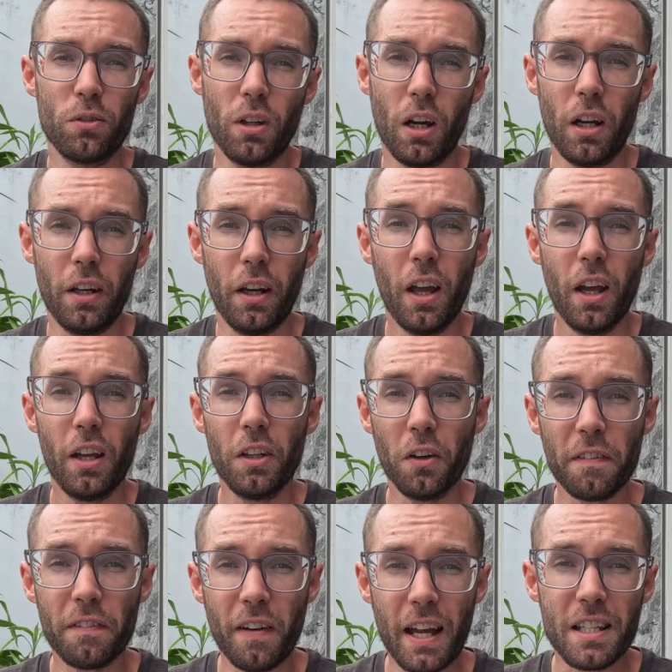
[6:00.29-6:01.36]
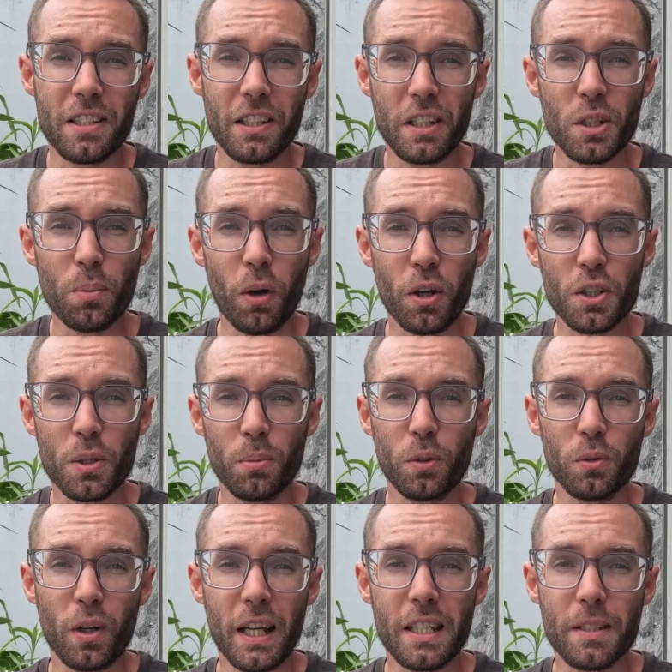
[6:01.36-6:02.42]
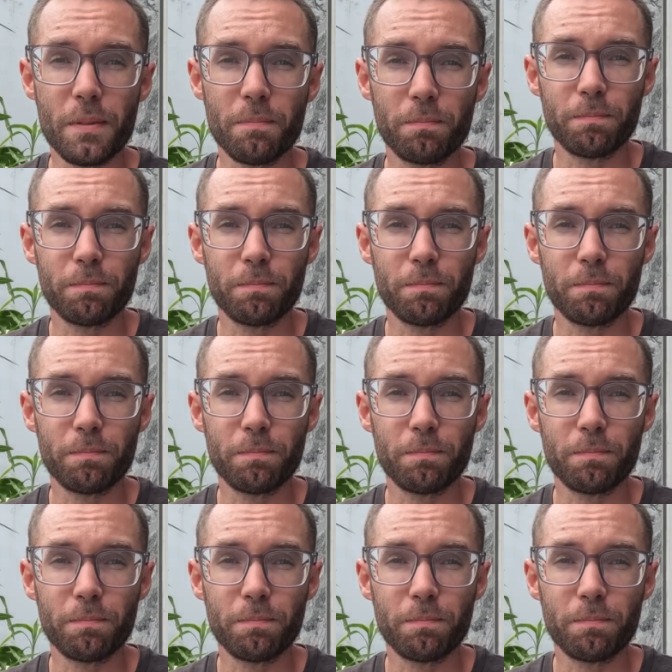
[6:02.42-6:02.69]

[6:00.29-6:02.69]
and run your fastest possible race.